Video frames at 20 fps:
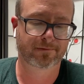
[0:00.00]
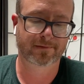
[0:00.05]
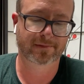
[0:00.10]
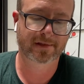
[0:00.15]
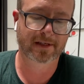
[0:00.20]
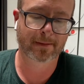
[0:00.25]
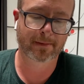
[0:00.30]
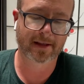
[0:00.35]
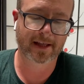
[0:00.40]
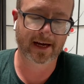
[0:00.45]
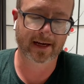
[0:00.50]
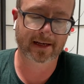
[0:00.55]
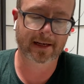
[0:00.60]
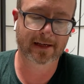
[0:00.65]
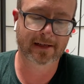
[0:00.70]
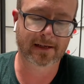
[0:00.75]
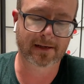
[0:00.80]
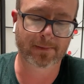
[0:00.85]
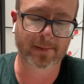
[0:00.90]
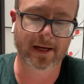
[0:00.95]
Some of that
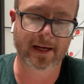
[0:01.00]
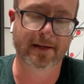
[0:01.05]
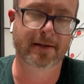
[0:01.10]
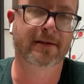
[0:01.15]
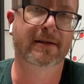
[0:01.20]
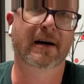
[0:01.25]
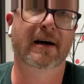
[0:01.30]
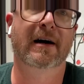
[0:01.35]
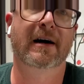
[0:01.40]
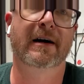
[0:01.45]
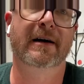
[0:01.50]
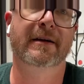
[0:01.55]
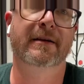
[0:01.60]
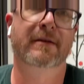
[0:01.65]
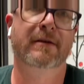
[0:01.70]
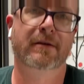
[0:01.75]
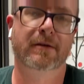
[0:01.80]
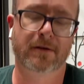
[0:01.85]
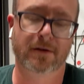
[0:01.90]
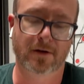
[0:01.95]
can depend on
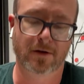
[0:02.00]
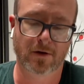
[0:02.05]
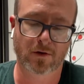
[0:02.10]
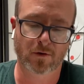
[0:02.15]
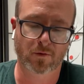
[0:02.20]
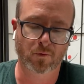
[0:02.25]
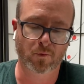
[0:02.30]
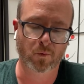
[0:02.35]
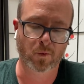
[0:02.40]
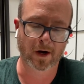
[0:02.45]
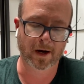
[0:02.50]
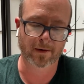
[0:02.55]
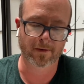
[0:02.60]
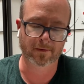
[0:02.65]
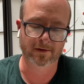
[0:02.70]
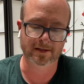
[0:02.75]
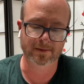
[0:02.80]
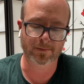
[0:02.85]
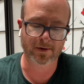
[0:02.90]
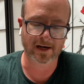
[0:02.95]
where it
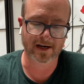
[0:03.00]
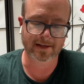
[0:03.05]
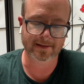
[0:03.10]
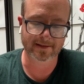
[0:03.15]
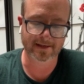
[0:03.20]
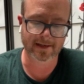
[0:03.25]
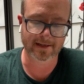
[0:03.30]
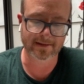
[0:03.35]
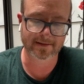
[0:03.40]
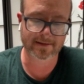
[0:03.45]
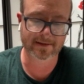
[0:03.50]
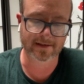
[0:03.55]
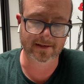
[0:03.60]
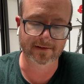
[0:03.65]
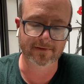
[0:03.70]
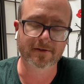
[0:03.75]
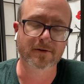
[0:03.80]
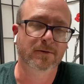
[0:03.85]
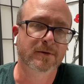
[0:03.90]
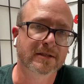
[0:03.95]
was processed and
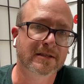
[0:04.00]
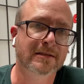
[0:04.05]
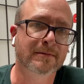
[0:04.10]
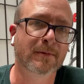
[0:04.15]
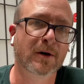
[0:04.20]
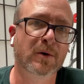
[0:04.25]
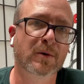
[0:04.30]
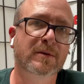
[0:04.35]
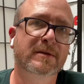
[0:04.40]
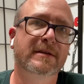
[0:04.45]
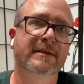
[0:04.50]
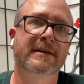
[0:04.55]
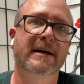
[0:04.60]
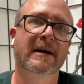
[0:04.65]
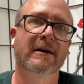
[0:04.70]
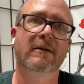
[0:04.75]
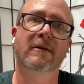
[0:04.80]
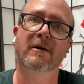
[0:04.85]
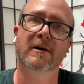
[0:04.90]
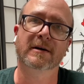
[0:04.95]
if it was smoked and
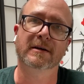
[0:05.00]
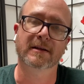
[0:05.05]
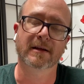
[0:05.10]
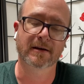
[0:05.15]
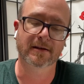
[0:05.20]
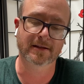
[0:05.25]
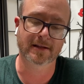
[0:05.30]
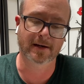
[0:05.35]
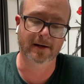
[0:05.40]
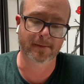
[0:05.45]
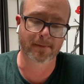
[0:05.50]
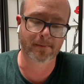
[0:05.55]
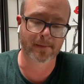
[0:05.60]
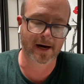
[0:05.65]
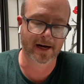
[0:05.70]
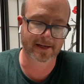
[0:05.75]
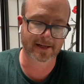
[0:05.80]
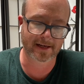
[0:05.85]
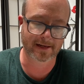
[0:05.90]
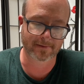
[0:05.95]
how long the
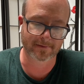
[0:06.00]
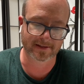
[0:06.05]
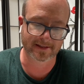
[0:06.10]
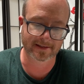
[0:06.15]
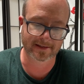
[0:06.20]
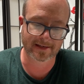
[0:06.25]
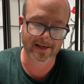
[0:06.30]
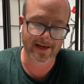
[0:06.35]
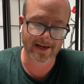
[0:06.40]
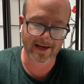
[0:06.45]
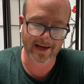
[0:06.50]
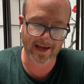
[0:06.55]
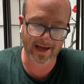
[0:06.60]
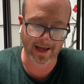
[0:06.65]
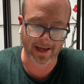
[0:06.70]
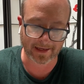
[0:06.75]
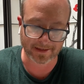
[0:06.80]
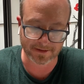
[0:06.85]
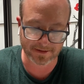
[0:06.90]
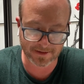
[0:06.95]
mate was
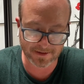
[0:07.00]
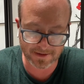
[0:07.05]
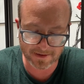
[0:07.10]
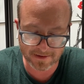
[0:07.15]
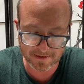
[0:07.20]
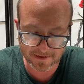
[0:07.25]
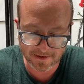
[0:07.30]
aged.